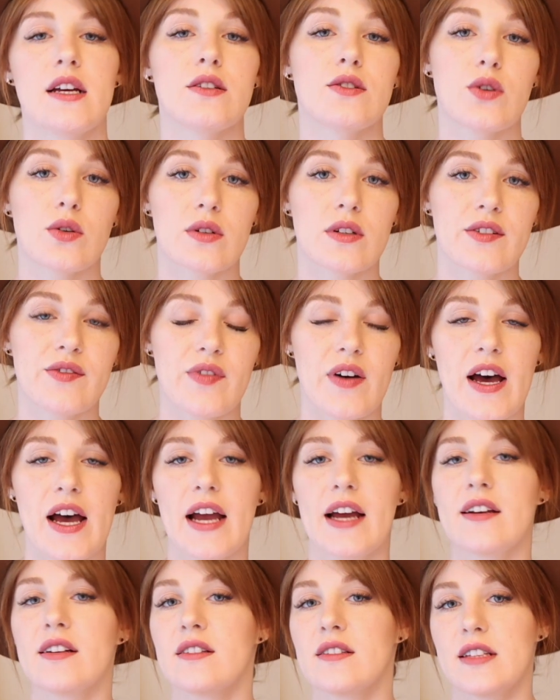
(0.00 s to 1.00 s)
Totally
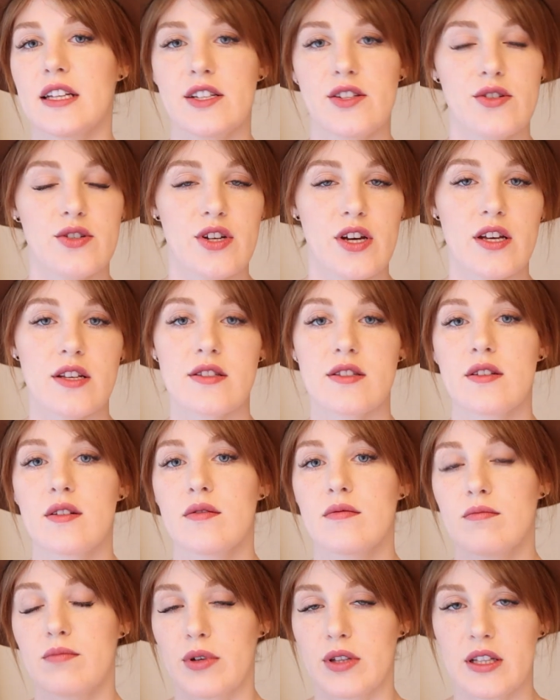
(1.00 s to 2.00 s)
fine. Then you just
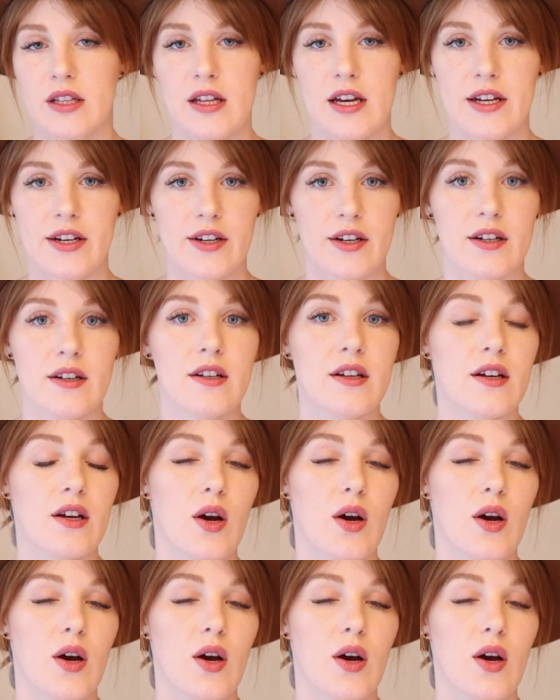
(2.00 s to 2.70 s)
put the liner